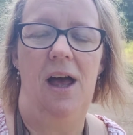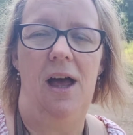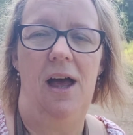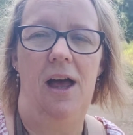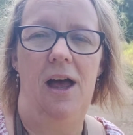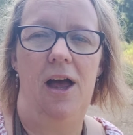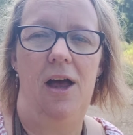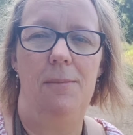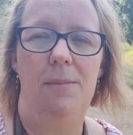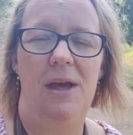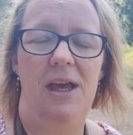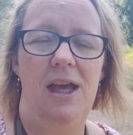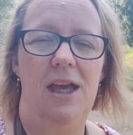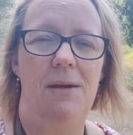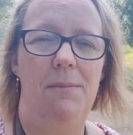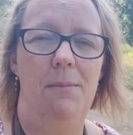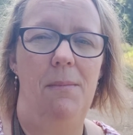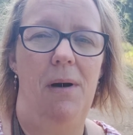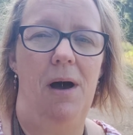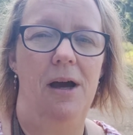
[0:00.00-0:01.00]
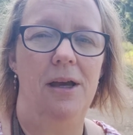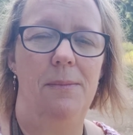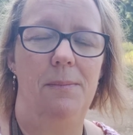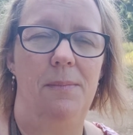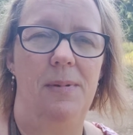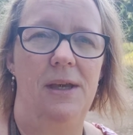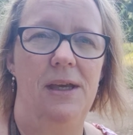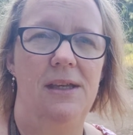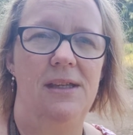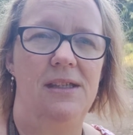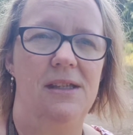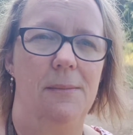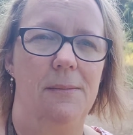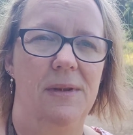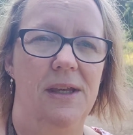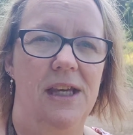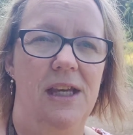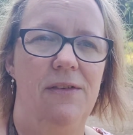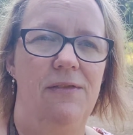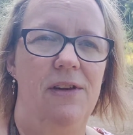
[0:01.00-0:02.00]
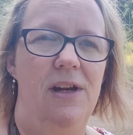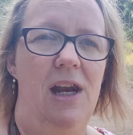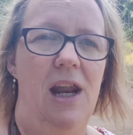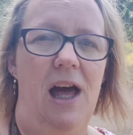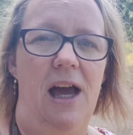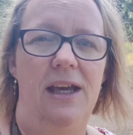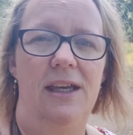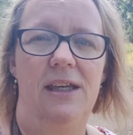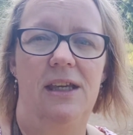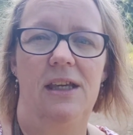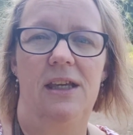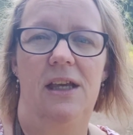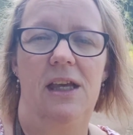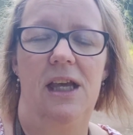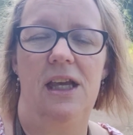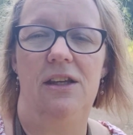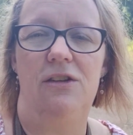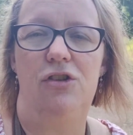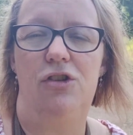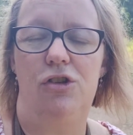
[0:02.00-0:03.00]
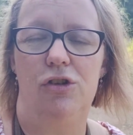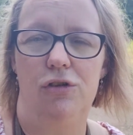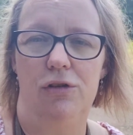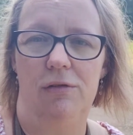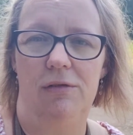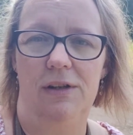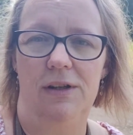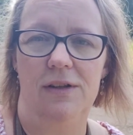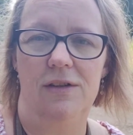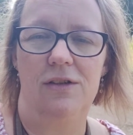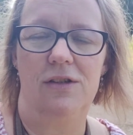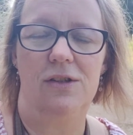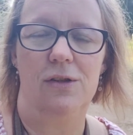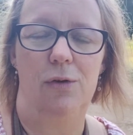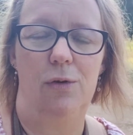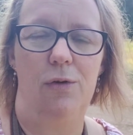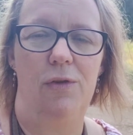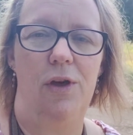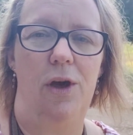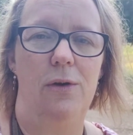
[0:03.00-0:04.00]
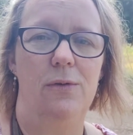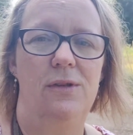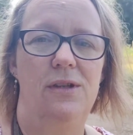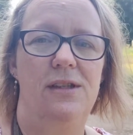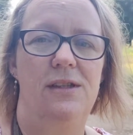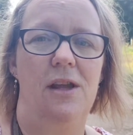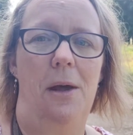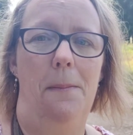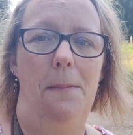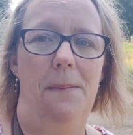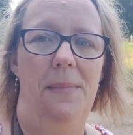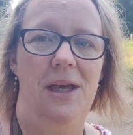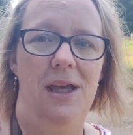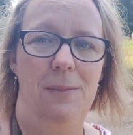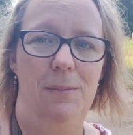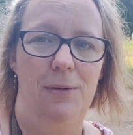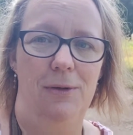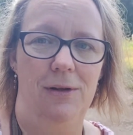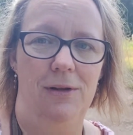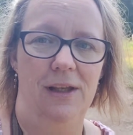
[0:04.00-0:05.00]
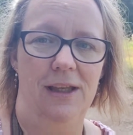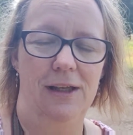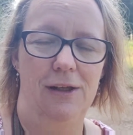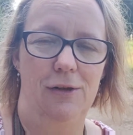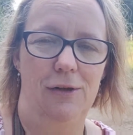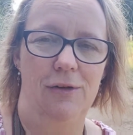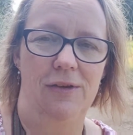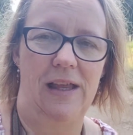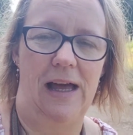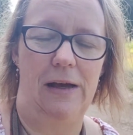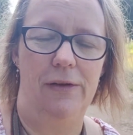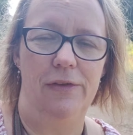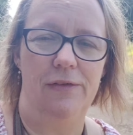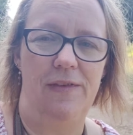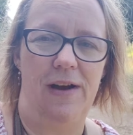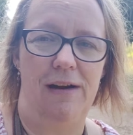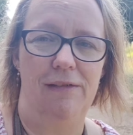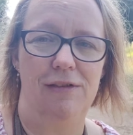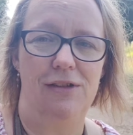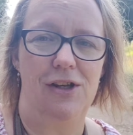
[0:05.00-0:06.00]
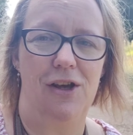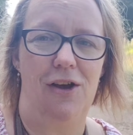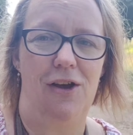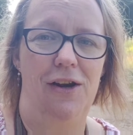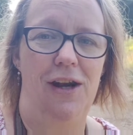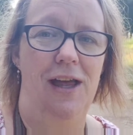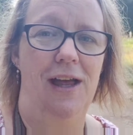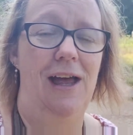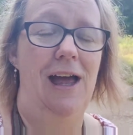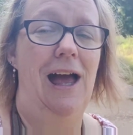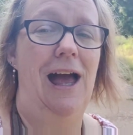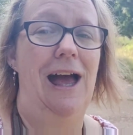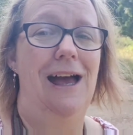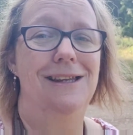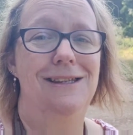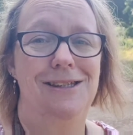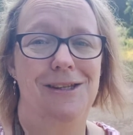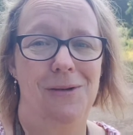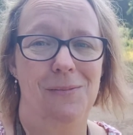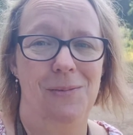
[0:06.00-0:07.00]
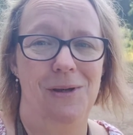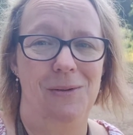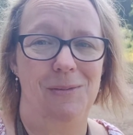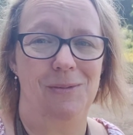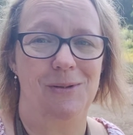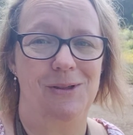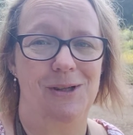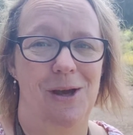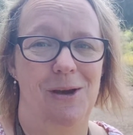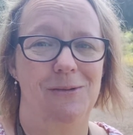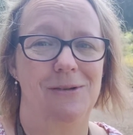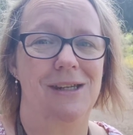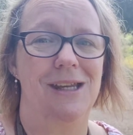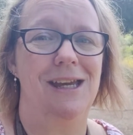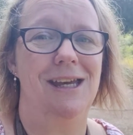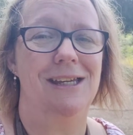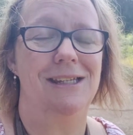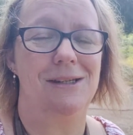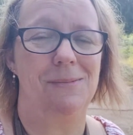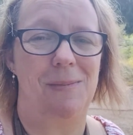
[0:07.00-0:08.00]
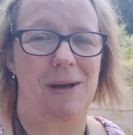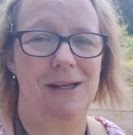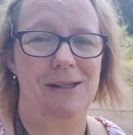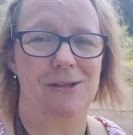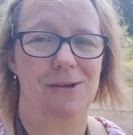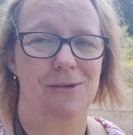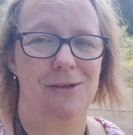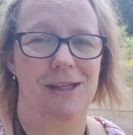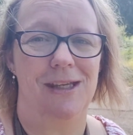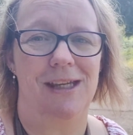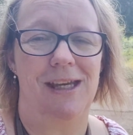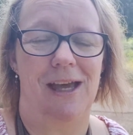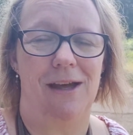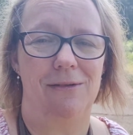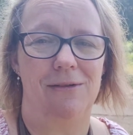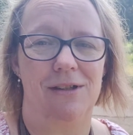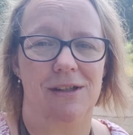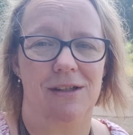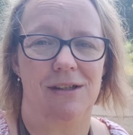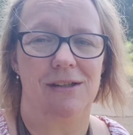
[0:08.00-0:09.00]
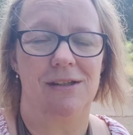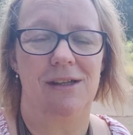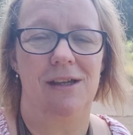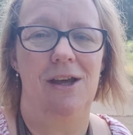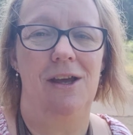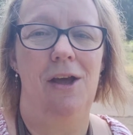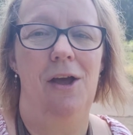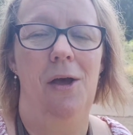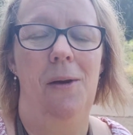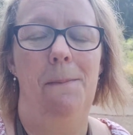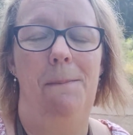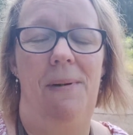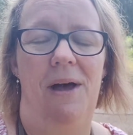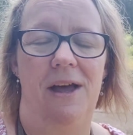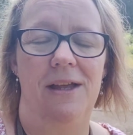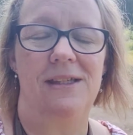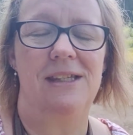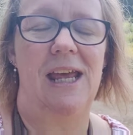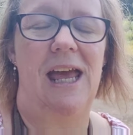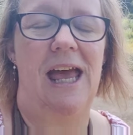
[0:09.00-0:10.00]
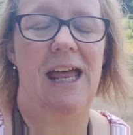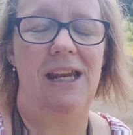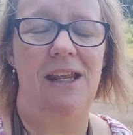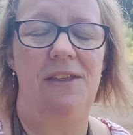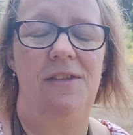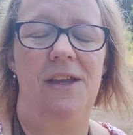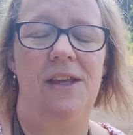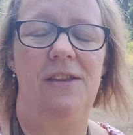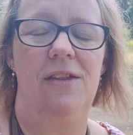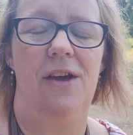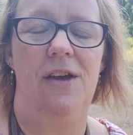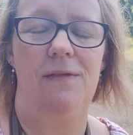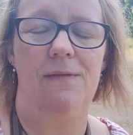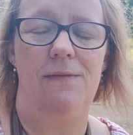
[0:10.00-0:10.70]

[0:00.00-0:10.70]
it might be something even like insurance, although some people include that on the VAT return, and some people don't. It depends on the accountant. But anything that